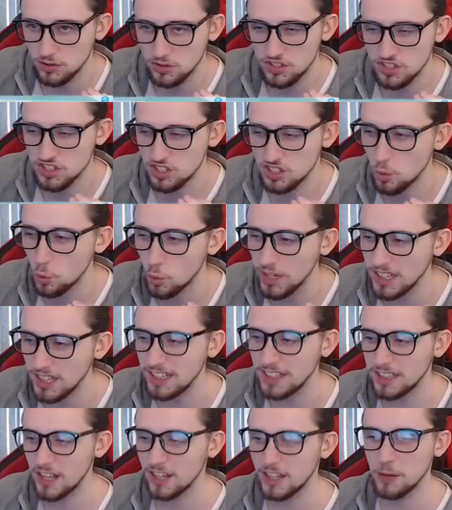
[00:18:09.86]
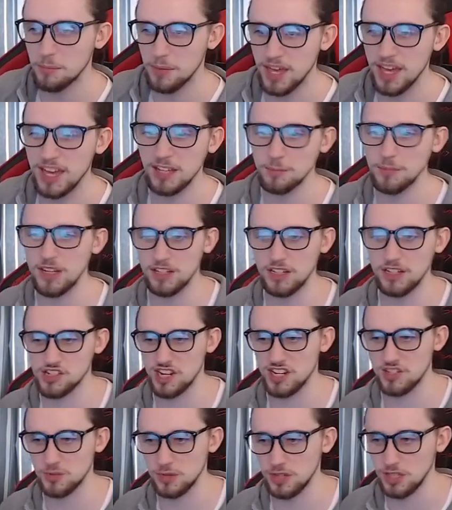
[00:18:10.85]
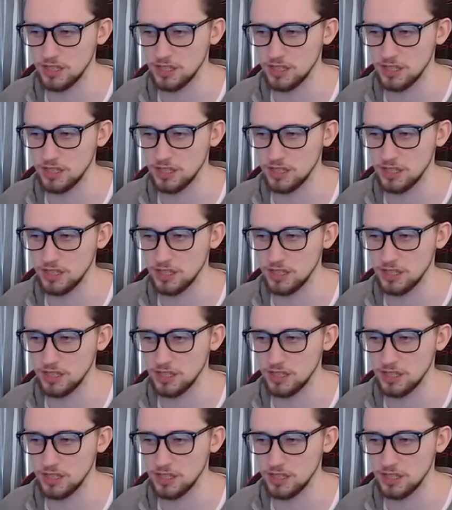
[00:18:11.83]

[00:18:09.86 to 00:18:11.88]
squealing like a pig being chased with a